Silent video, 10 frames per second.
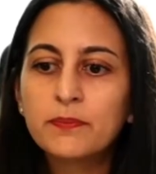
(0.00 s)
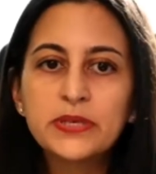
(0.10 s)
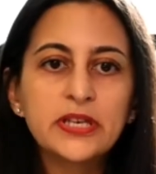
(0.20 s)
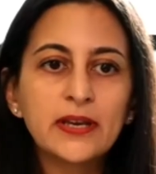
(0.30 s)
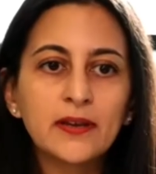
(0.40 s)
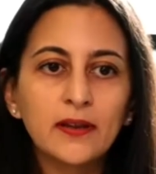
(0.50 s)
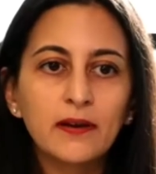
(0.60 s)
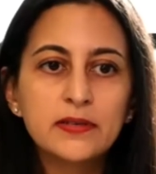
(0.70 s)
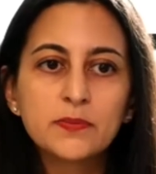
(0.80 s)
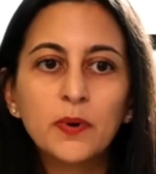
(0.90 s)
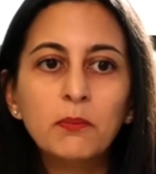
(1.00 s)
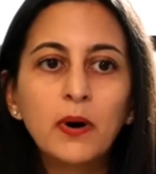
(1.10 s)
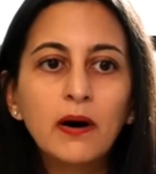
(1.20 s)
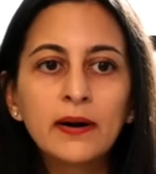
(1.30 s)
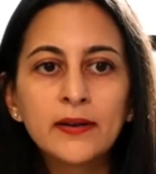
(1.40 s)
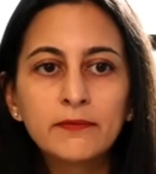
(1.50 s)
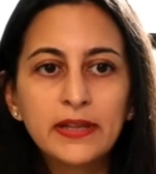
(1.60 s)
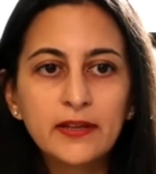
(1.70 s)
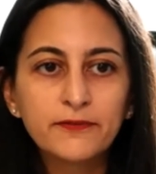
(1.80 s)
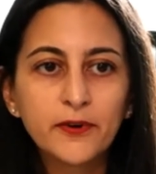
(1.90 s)
particular is bombarded
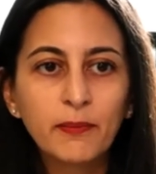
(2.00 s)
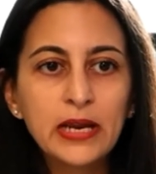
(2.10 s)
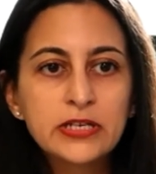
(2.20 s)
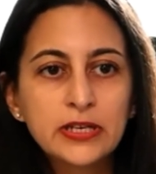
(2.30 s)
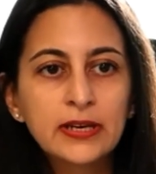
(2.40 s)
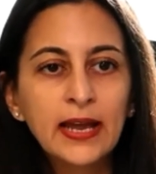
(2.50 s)
with information.